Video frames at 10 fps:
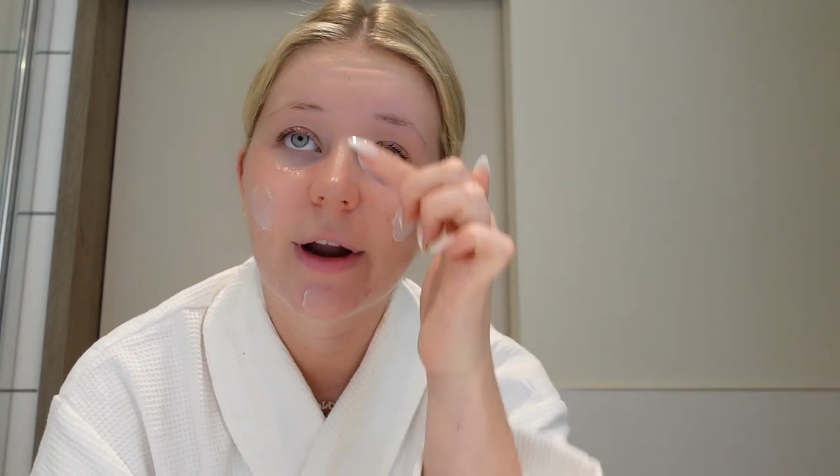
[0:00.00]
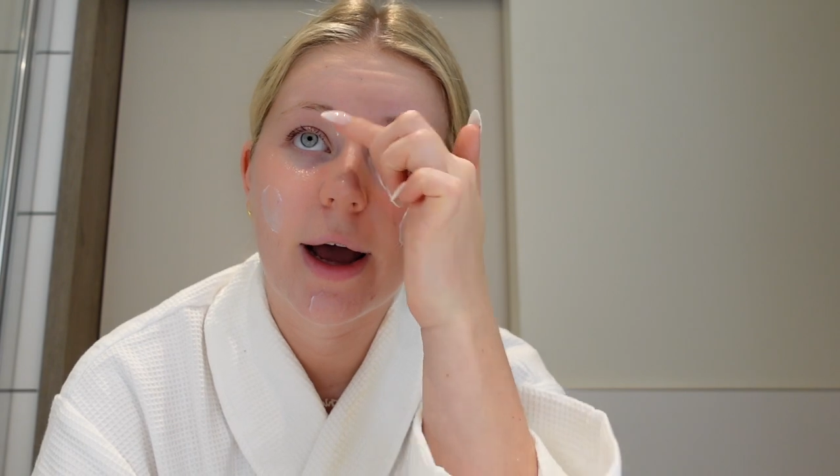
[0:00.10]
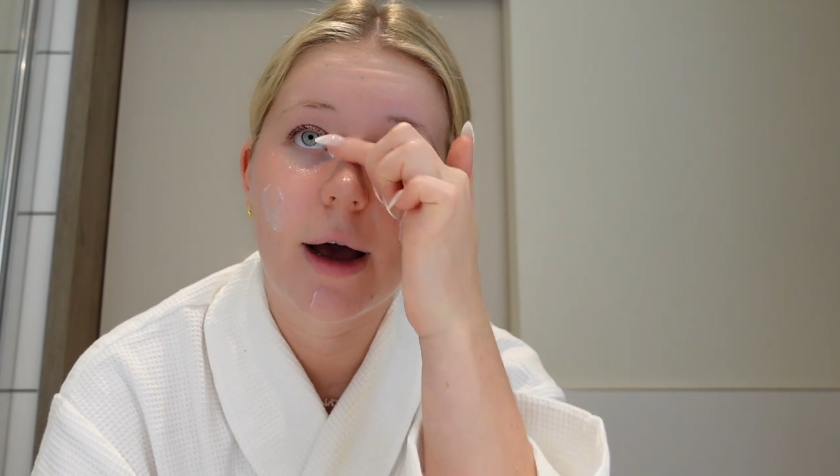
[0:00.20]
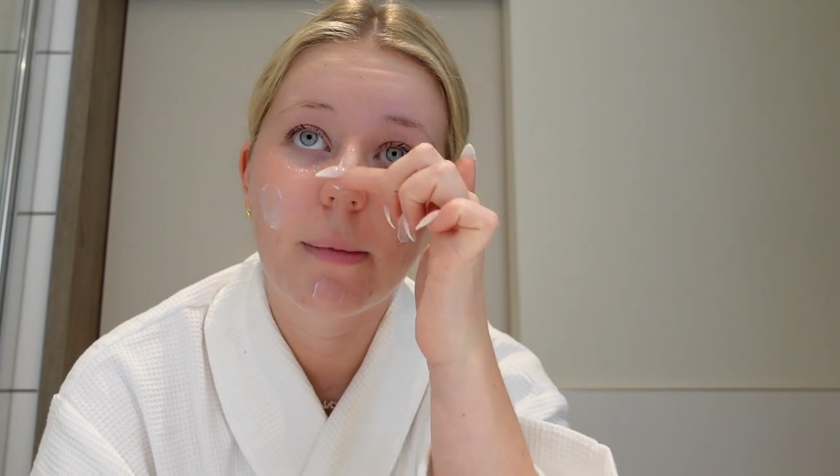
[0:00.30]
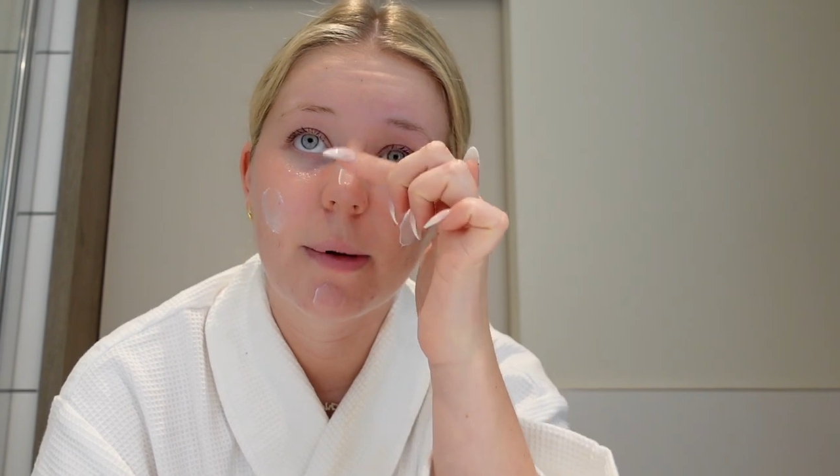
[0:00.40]

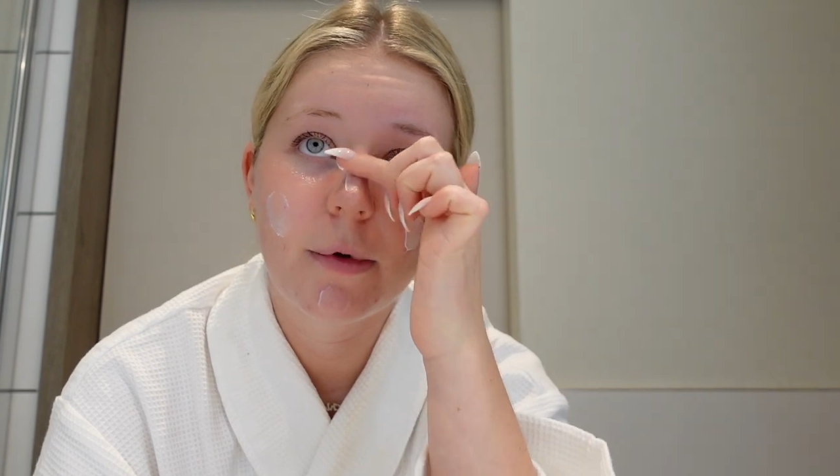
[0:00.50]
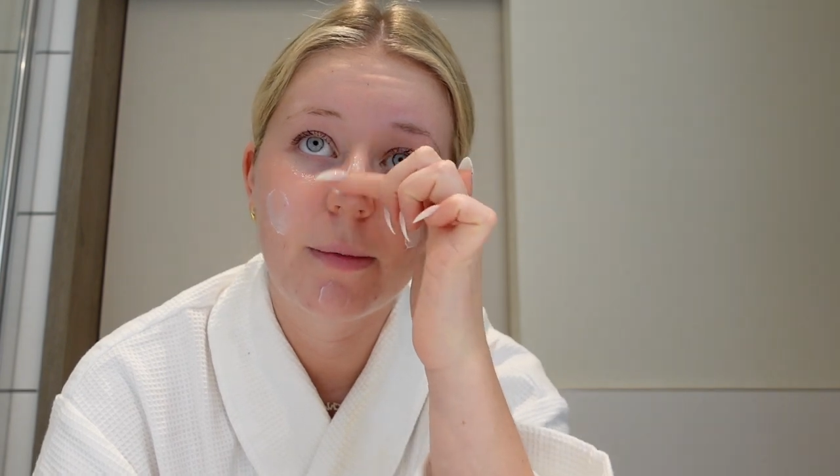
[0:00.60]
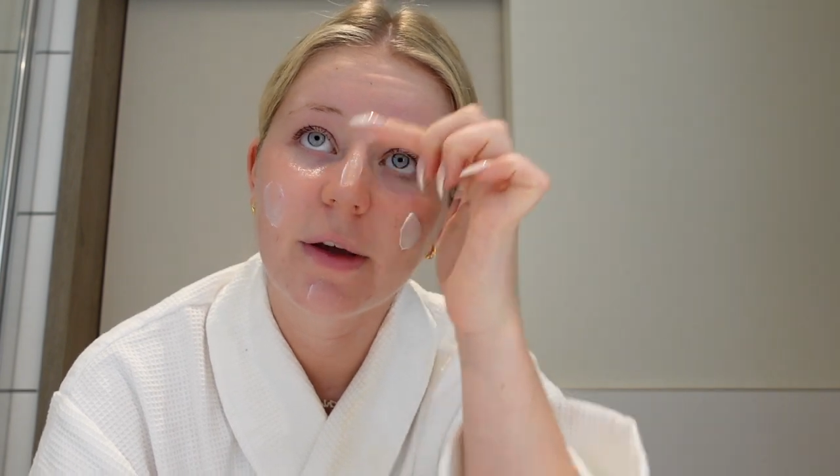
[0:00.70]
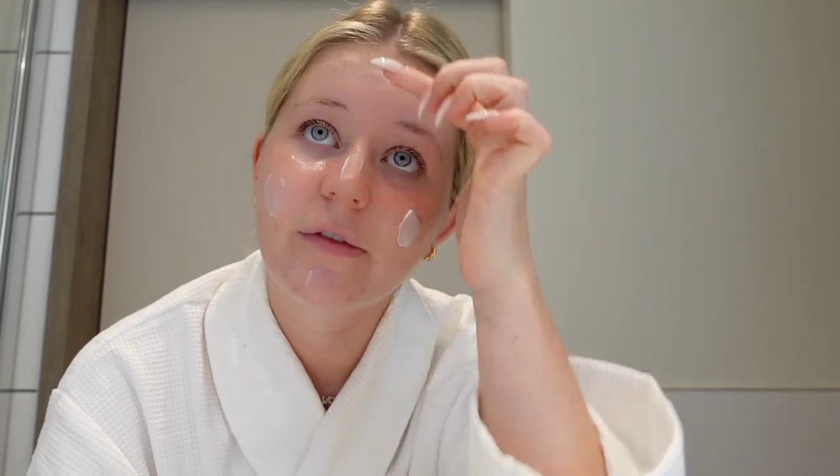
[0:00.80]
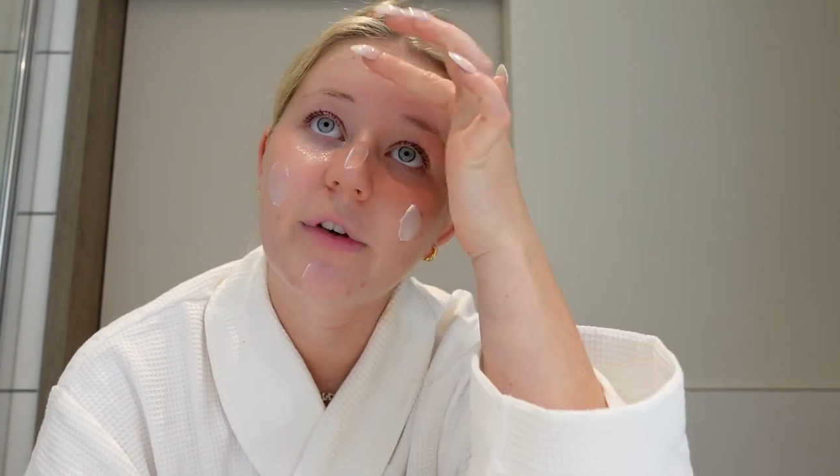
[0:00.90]
nap. I'm not
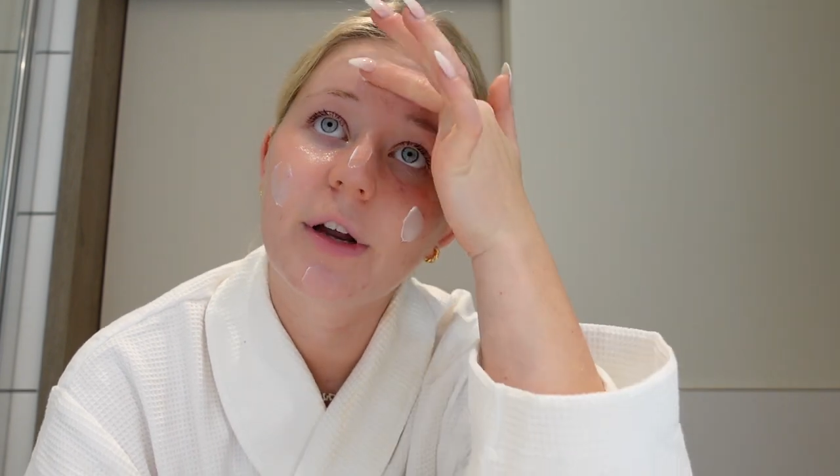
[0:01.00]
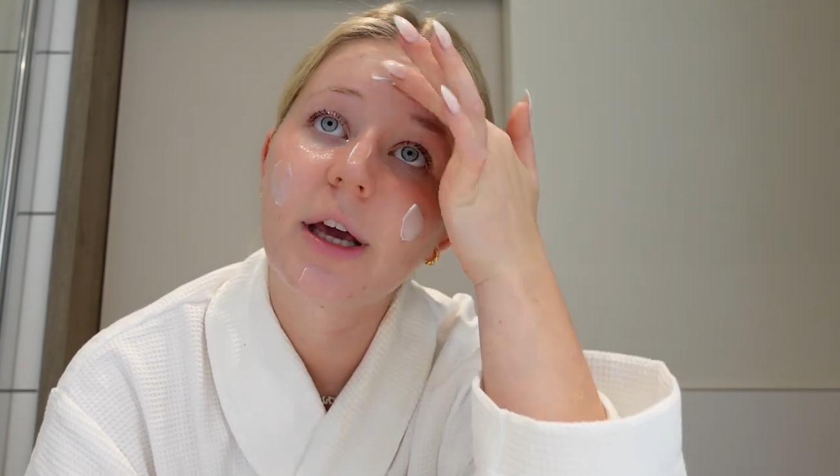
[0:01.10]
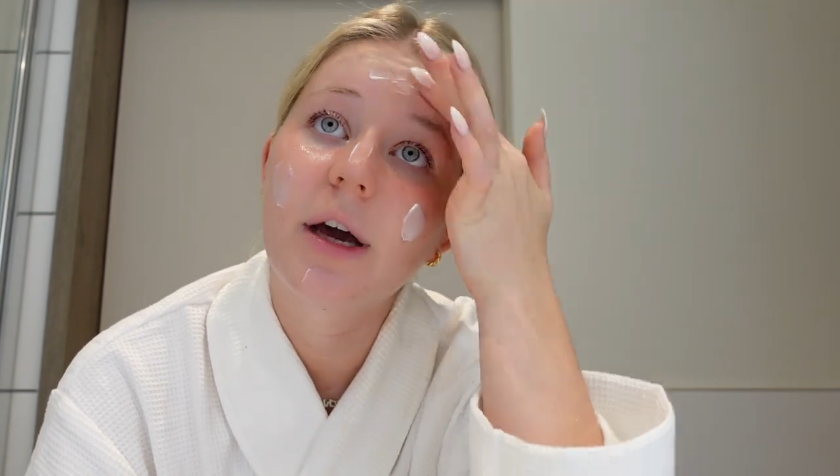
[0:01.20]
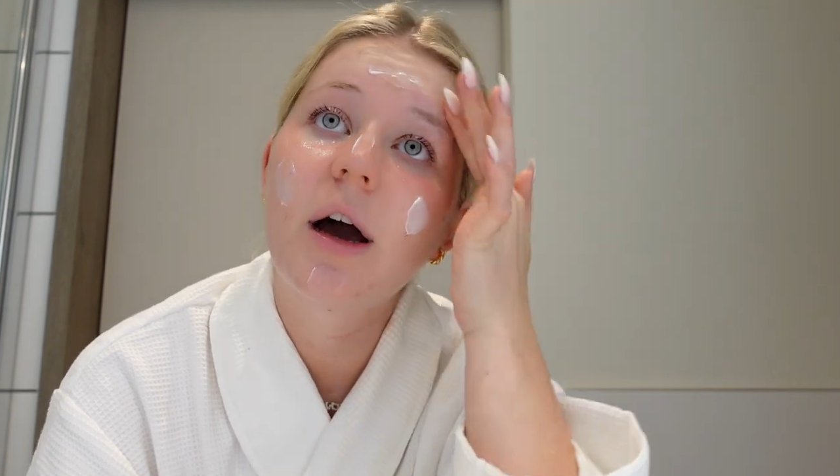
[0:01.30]
being funny.